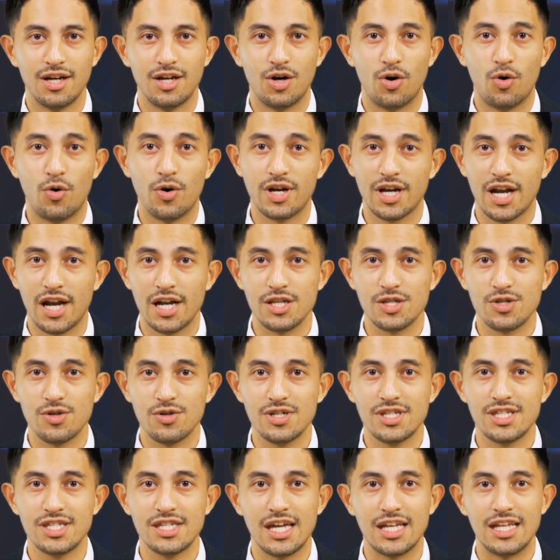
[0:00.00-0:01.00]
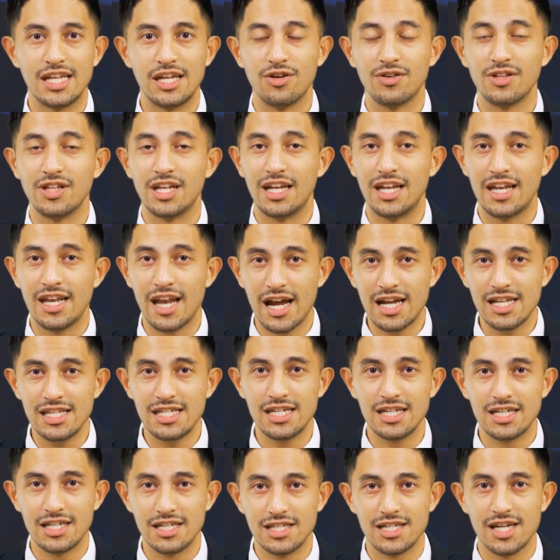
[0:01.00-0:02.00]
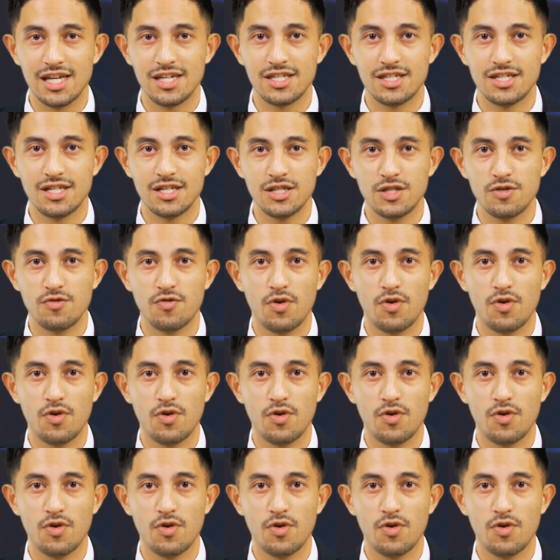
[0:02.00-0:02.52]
Organizers said nearly ninety contestants